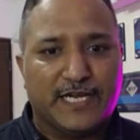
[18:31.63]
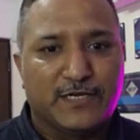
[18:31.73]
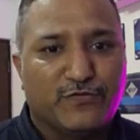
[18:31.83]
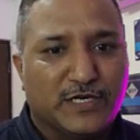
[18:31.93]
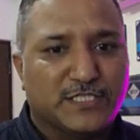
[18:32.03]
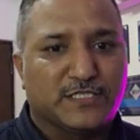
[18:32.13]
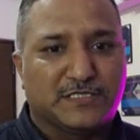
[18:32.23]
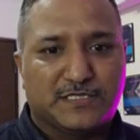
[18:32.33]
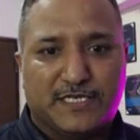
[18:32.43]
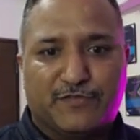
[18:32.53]
functions,
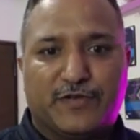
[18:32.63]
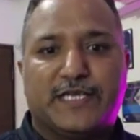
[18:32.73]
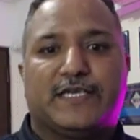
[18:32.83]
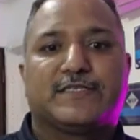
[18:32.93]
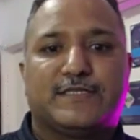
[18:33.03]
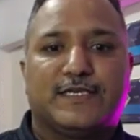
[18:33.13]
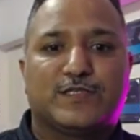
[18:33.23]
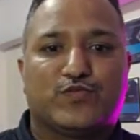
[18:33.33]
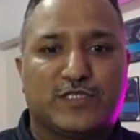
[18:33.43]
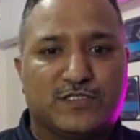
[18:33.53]
there are various things
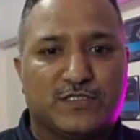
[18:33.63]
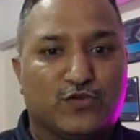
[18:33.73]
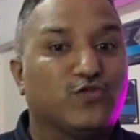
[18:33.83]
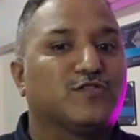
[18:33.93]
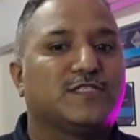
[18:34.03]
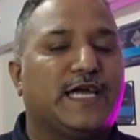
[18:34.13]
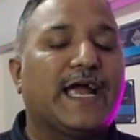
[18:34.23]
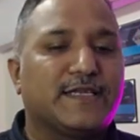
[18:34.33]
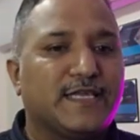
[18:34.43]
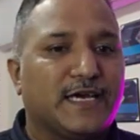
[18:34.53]
which goes at
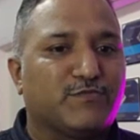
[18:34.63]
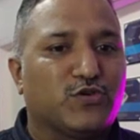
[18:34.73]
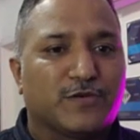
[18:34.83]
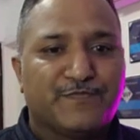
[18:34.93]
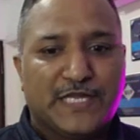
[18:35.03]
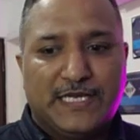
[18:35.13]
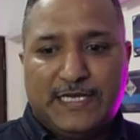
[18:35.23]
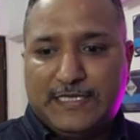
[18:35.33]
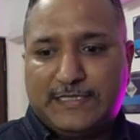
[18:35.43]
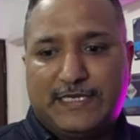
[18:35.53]
the airport.
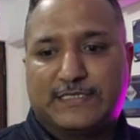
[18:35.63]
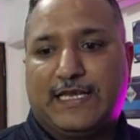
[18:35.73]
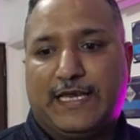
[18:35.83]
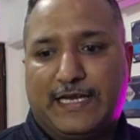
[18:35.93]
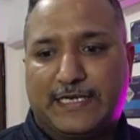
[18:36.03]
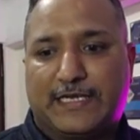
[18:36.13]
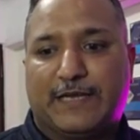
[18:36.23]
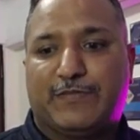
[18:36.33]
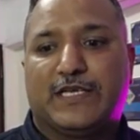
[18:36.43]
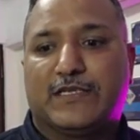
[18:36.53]
Things like it can
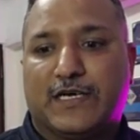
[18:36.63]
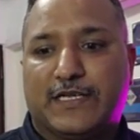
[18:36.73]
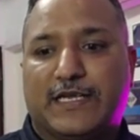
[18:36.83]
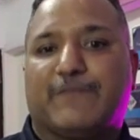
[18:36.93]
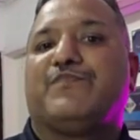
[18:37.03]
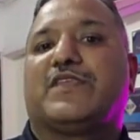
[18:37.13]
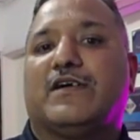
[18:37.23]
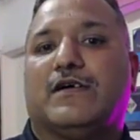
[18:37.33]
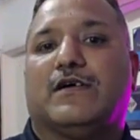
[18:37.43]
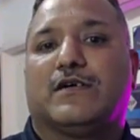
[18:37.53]
be running
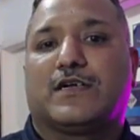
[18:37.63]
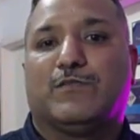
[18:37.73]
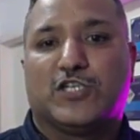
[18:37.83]
commercial